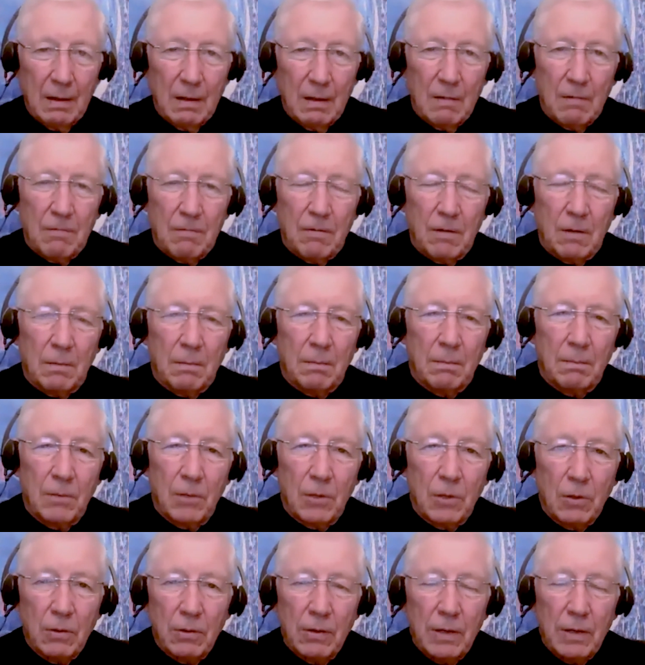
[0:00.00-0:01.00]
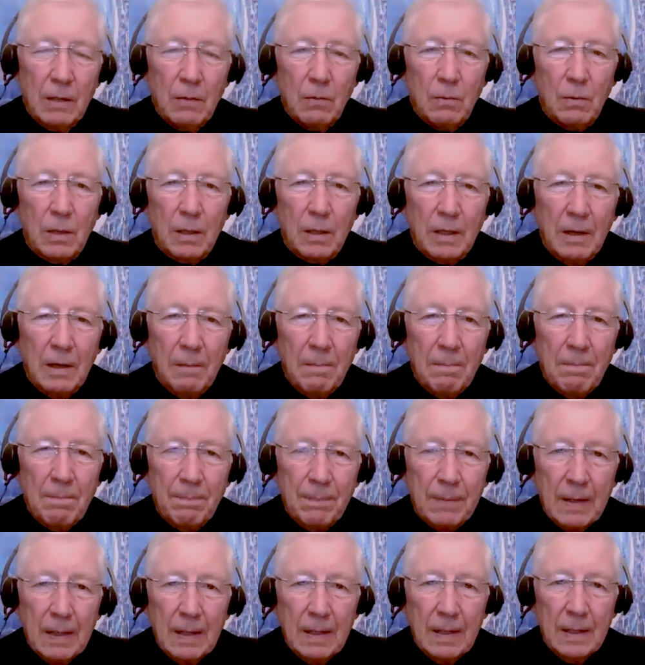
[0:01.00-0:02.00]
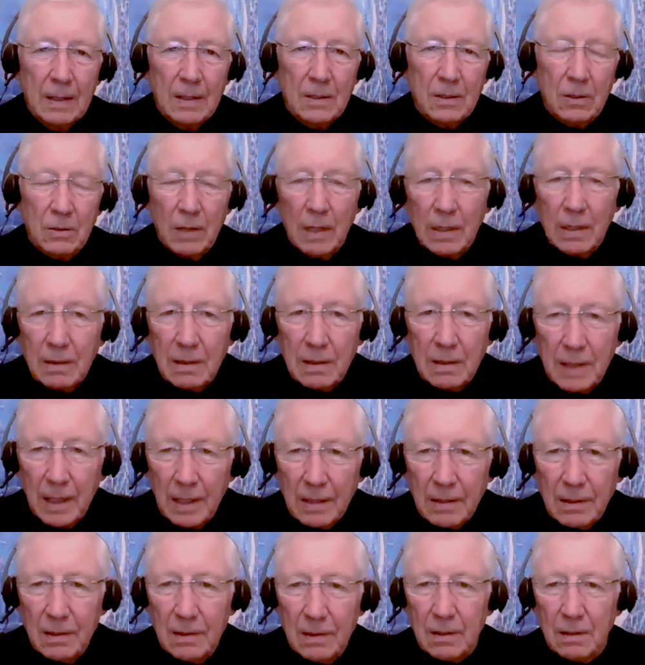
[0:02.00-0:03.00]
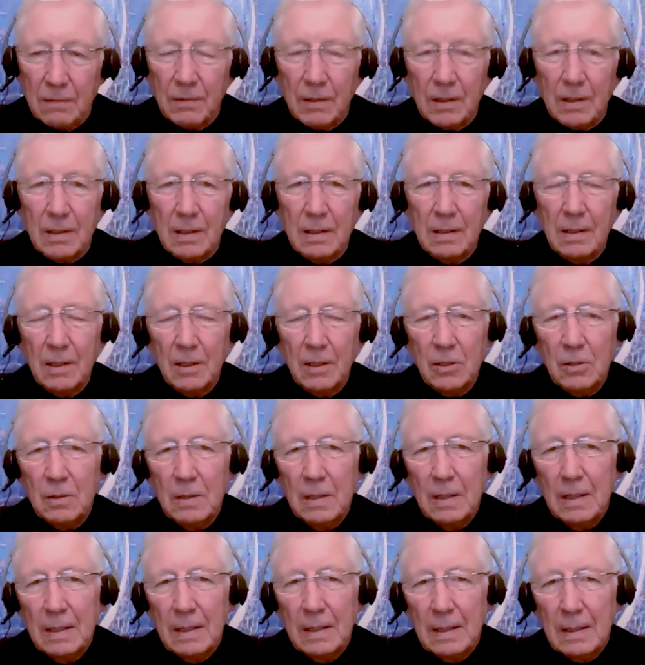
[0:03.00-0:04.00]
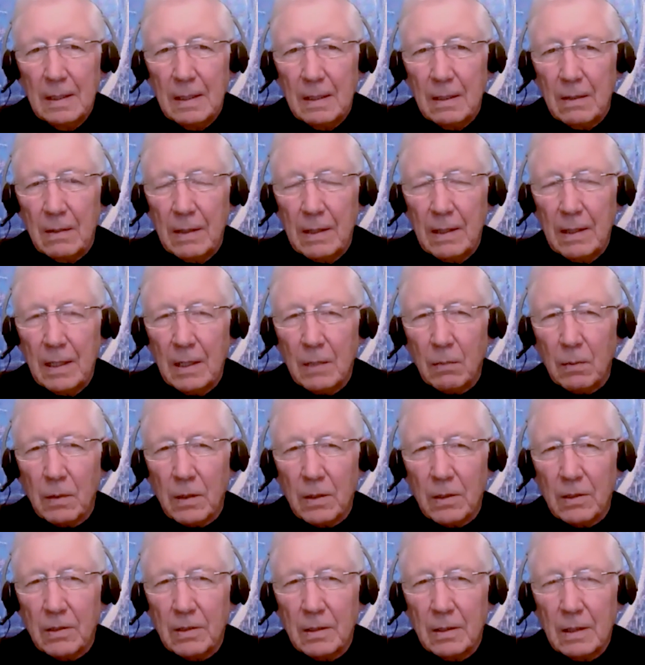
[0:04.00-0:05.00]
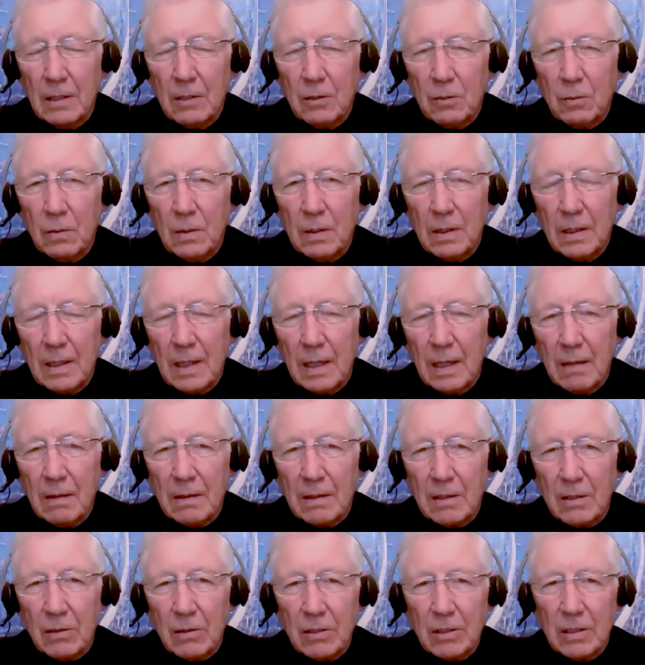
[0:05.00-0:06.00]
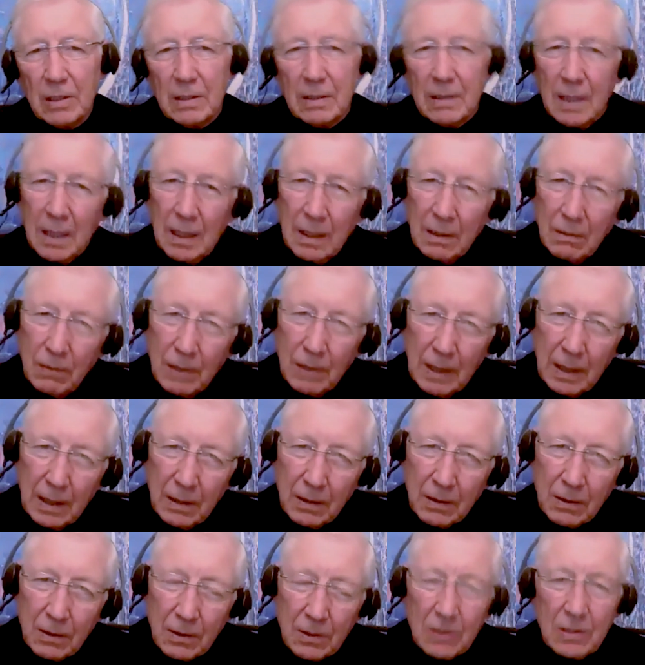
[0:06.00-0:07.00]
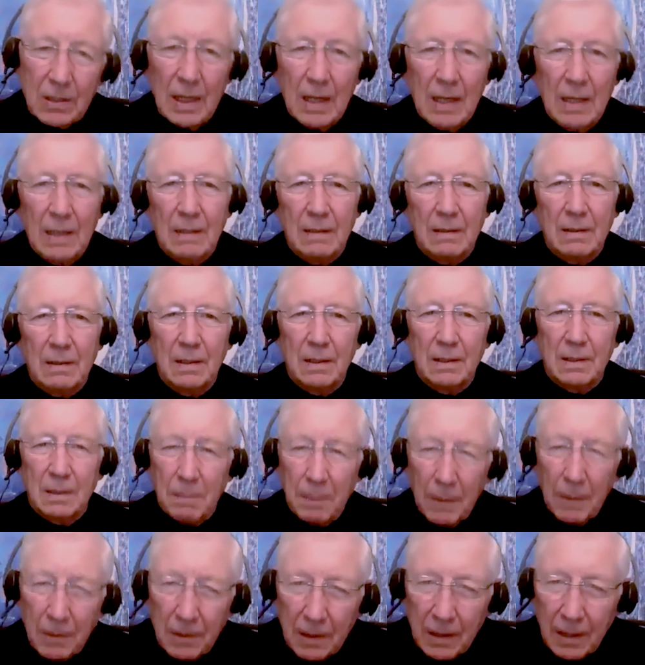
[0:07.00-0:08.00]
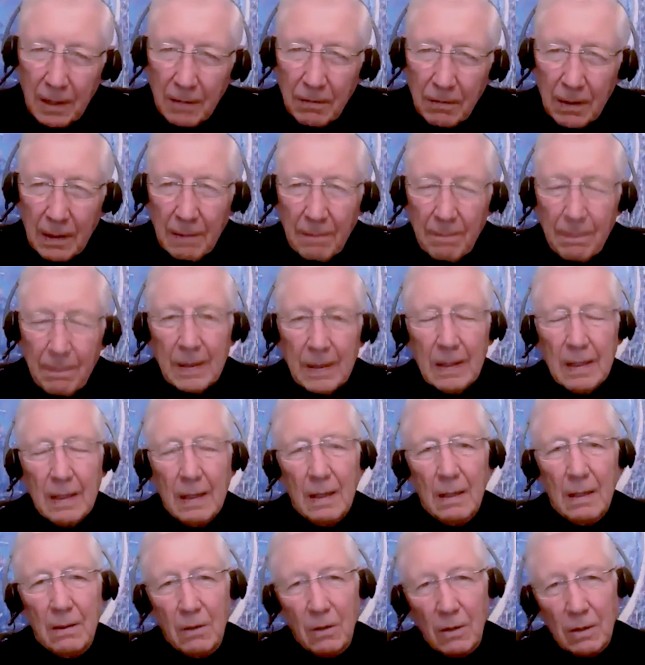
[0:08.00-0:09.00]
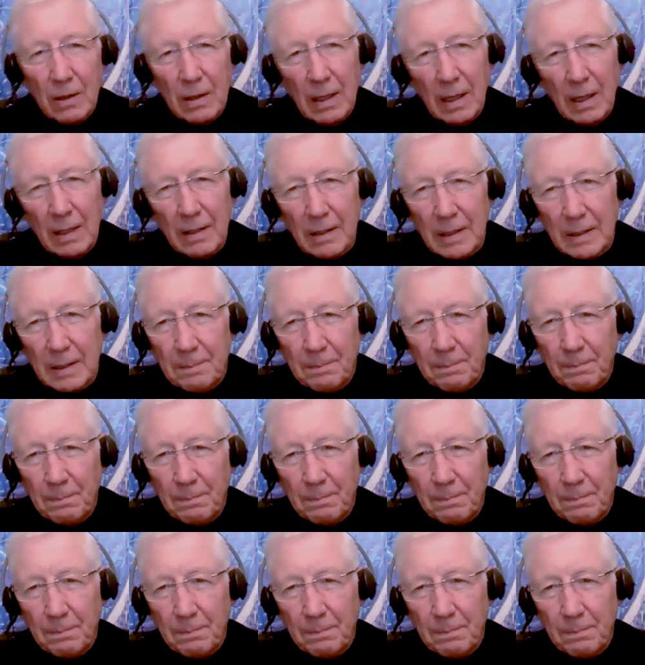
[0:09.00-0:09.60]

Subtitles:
from your network. So that's the essence of this. And these great networkers, that's one of the characteristics they really understand. It's about giving, not getting.